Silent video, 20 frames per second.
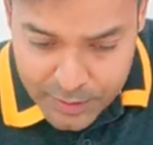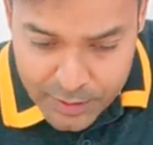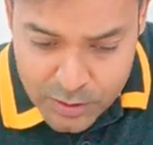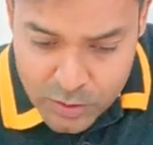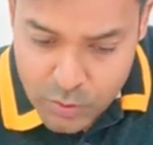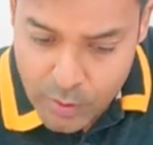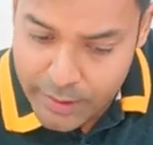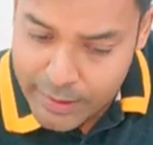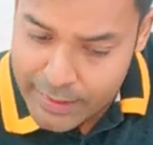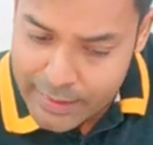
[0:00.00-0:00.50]
So
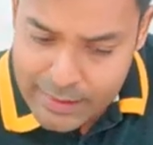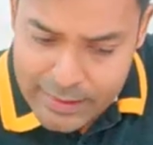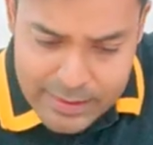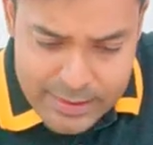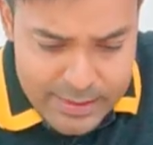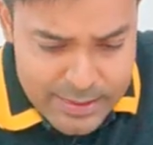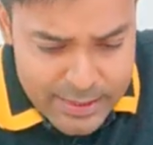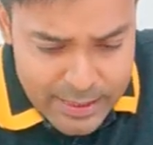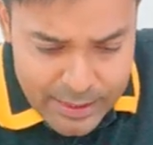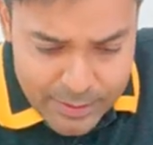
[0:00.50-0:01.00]
again,
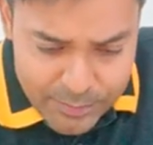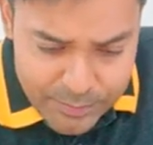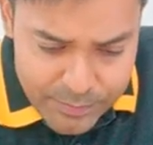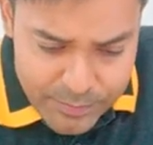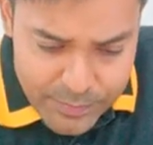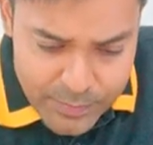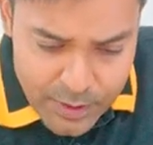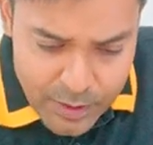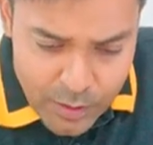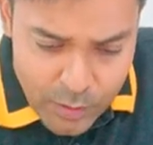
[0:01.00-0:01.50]
same,
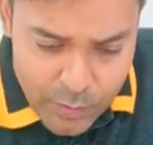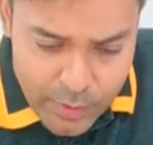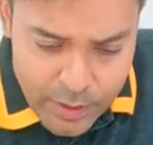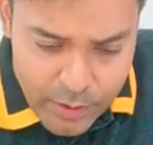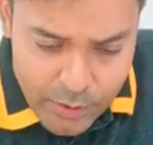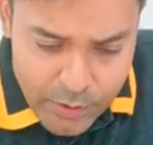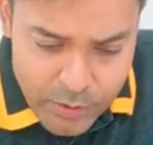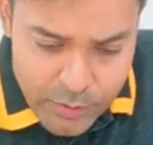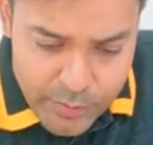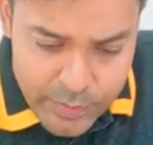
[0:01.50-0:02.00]
we are
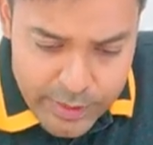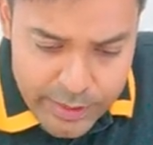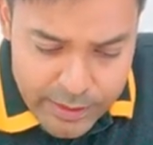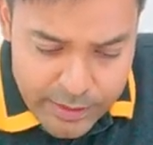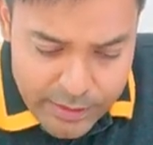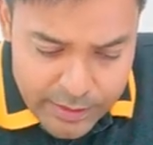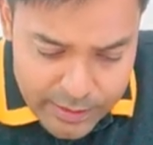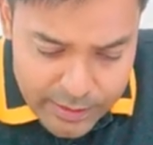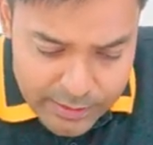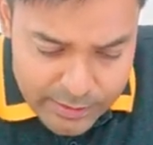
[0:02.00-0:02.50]
going to
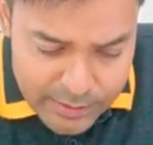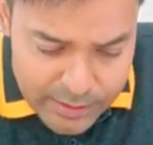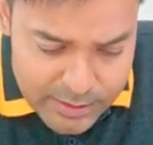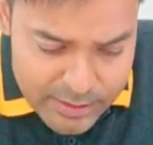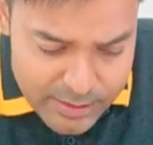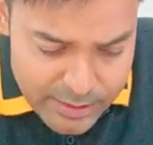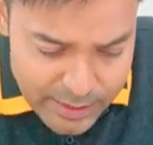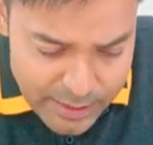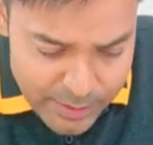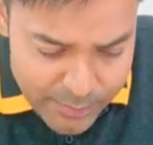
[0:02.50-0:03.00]
break in the
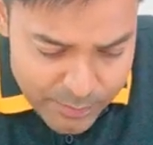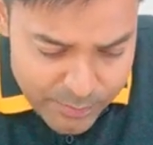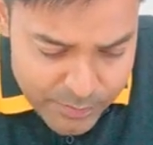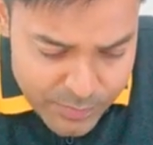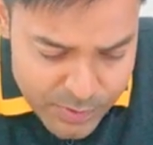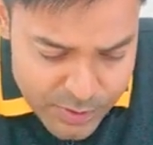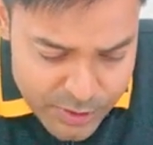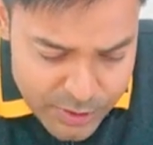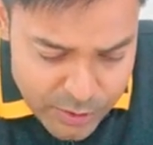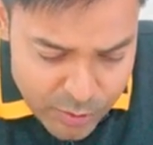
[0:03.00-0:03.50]
same
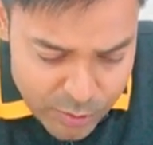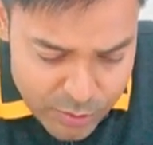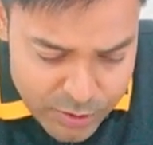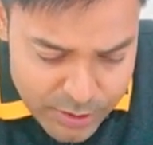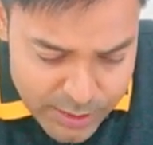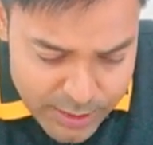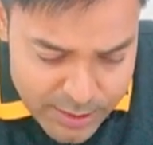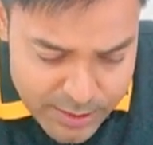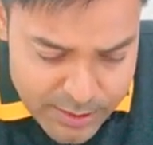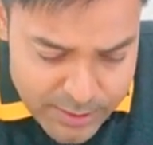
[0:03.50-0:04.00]

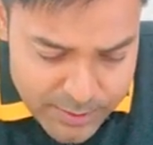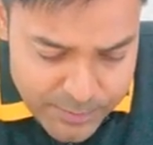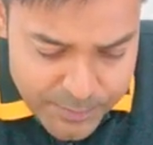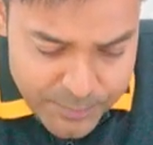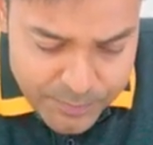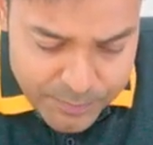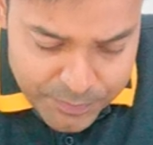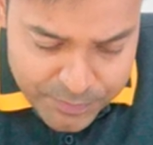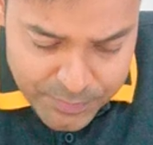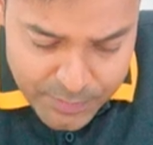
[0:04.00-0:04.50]
COGS,
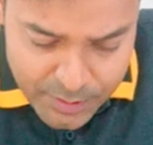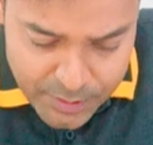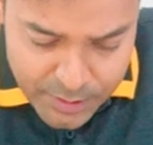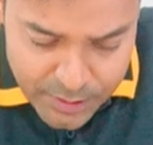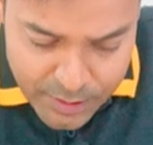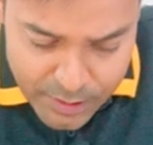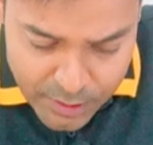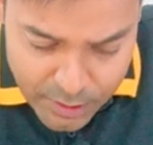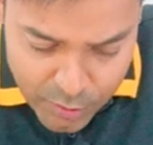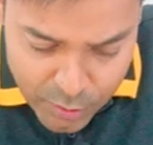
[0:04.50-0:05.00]

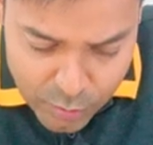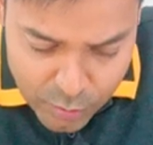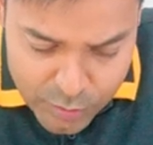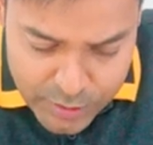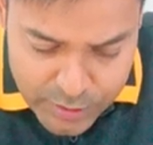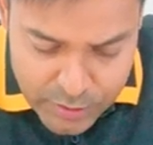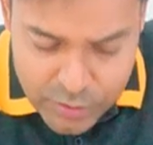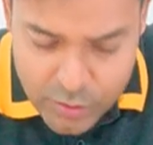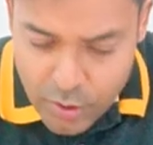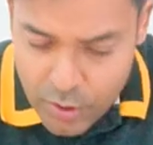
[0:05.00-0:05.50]
closing
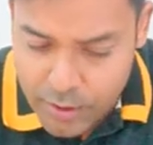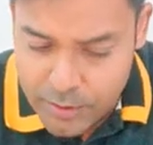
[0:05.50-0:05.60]
stock.